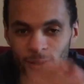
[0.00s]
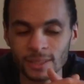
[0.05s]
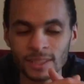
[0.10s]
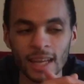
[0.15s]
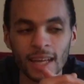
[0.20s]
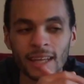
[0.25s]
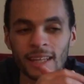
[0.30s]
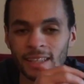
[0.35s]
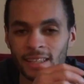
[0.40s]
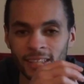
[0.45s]
It's
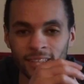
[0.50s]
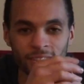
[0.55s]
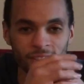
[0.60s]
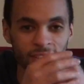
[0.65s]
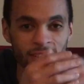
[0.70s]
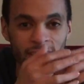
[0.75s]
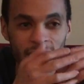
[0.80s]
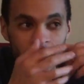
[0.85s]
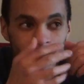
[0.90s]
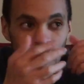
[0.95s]
not like they
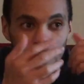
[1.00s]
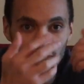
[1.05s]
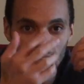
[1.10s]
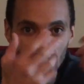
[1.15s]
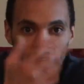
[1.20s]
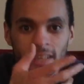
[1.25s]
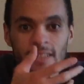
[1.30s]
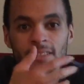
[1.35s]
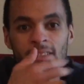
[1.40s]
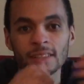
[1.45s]
just came in
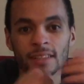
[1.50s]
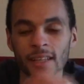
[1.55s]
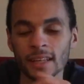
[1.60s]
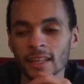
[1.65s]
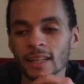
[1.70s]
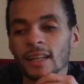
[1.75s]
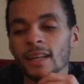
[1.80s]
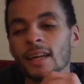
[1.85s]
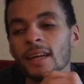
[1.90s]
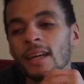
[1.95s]

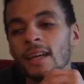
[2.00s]
yesterday.